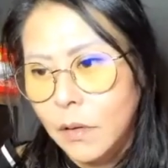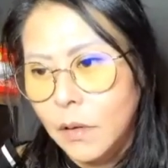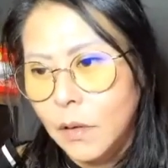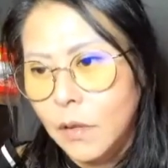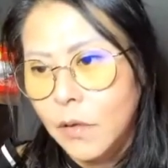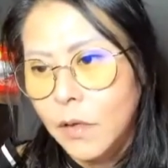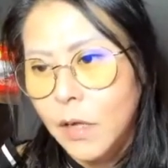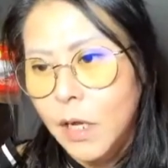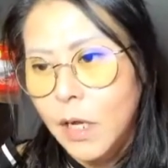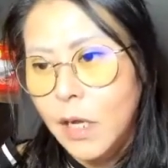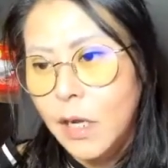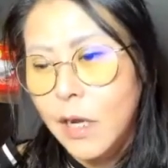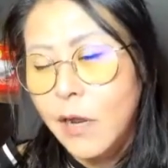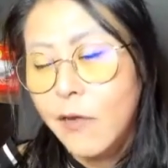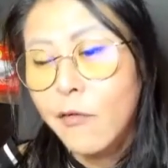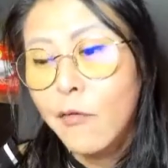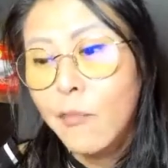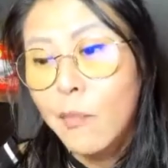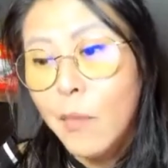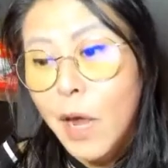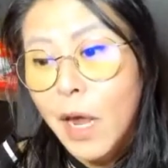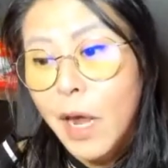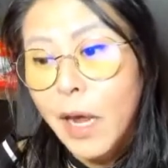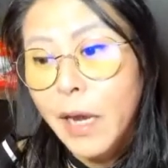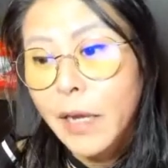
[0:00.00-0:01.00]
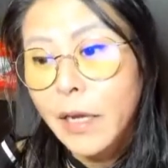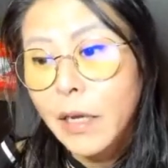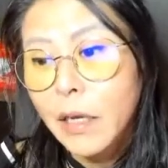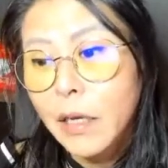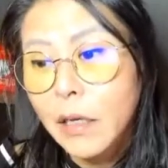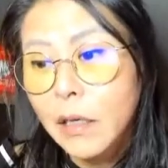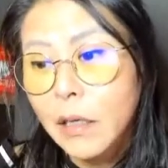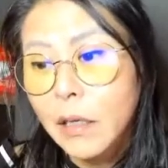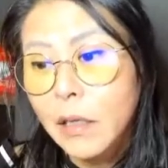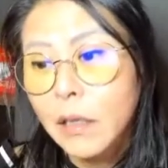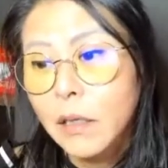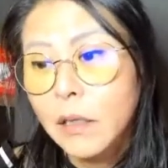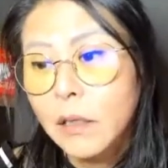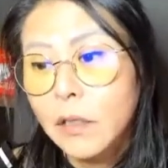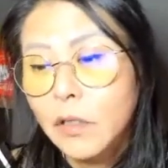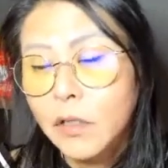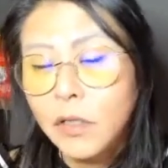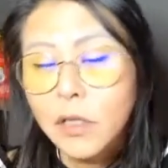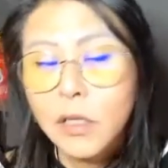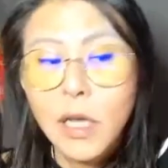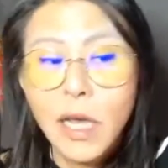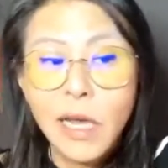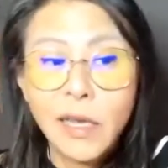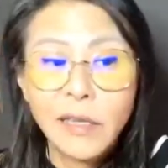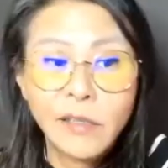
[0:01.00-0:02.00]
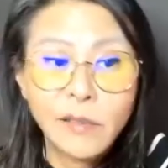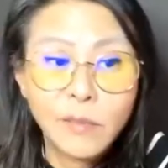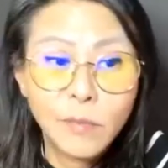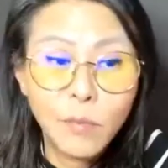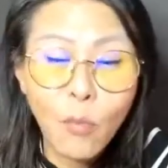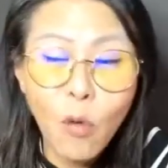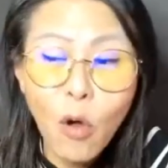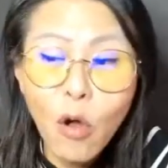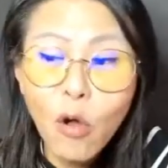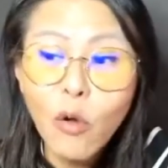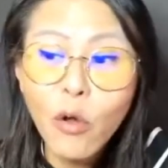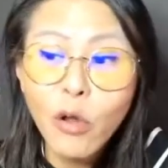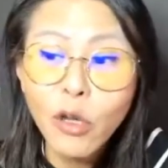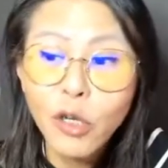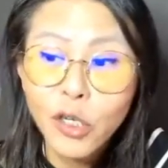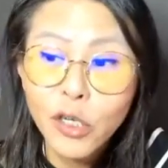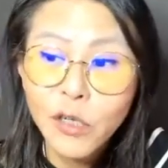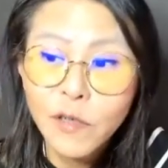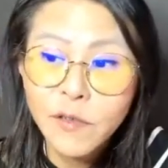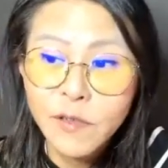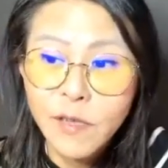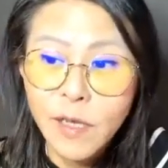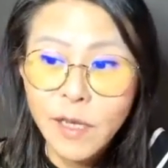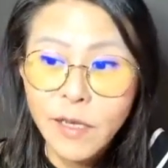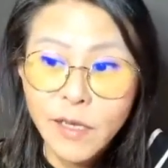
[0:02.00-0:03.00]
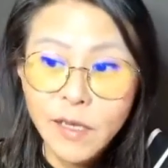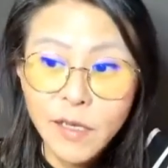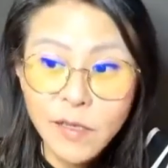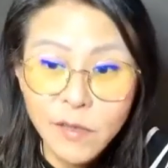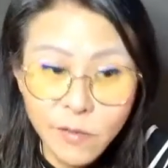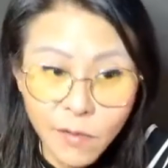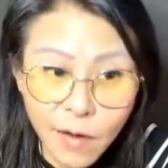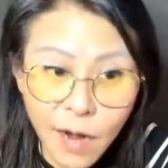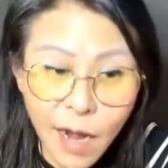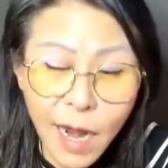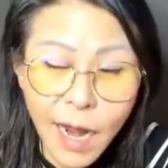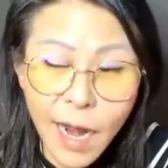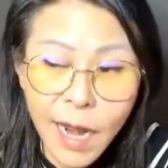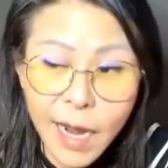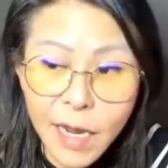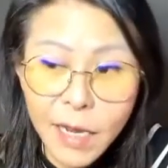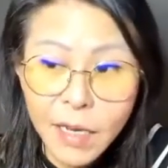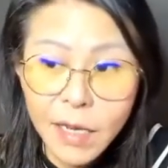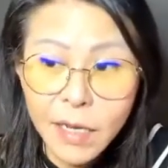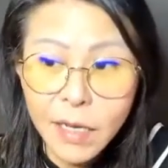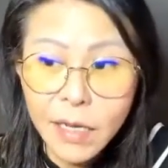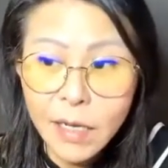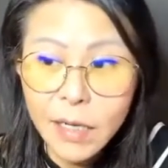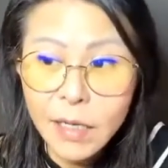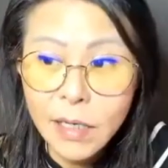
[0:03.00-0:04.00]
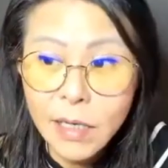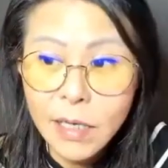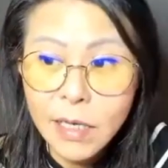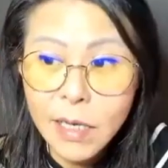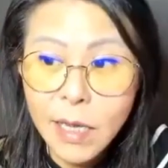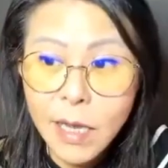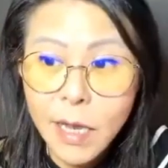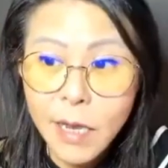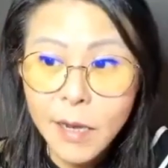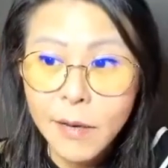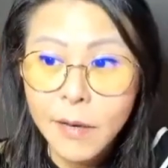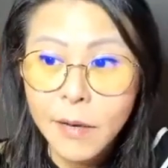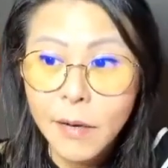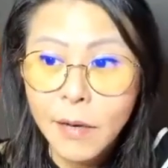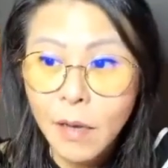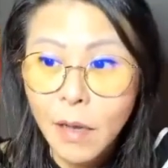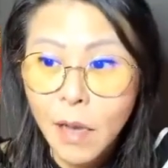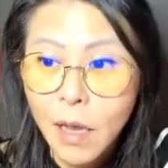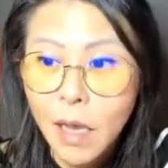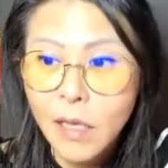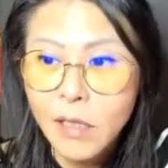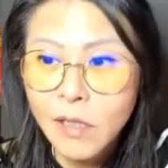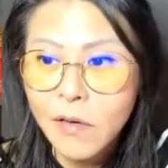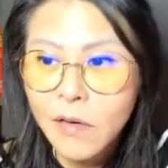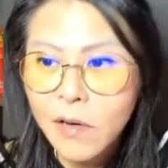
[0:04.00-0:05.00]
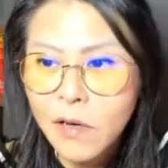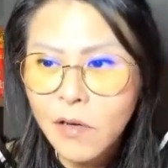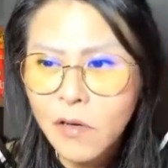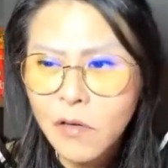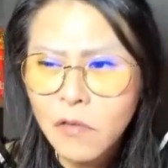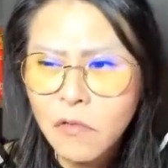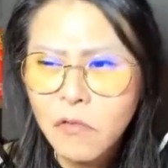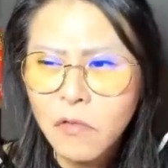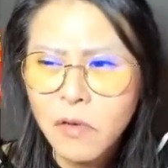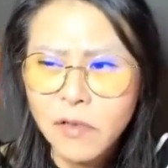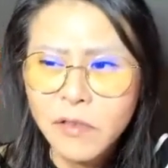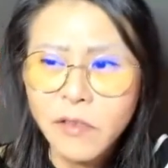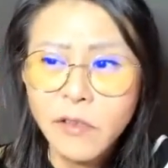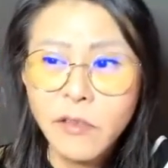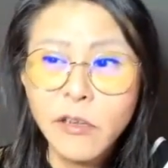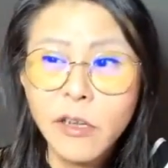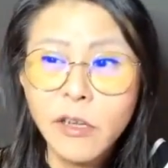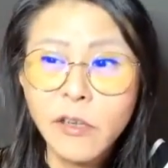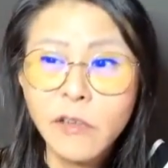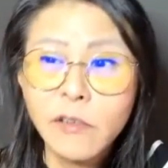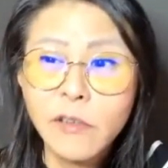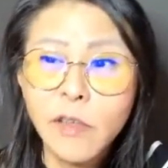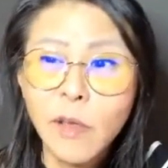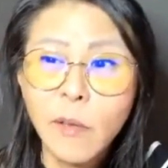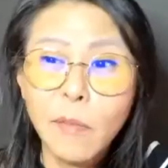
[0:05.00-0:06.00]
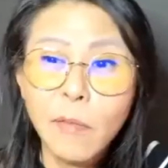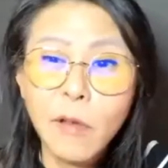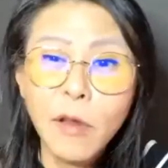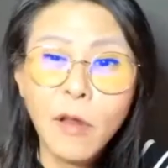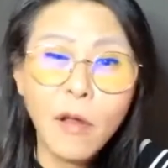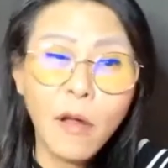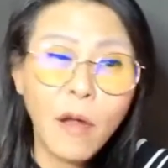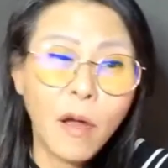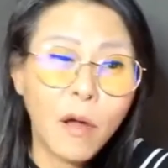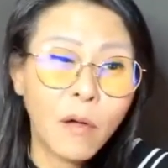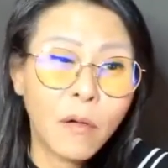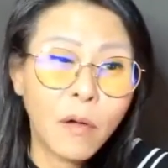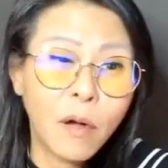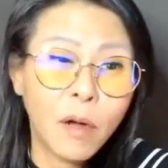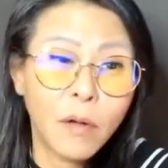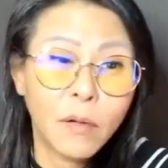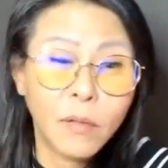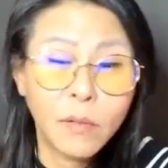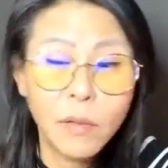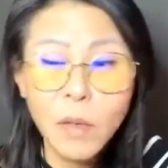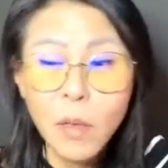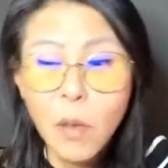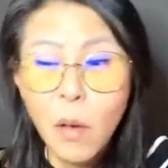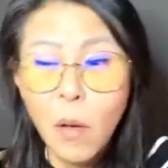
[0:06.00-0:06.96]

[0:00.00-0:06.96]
Okay, never mind. She has more questions than this, right? The end. You don't know what's the next step. It's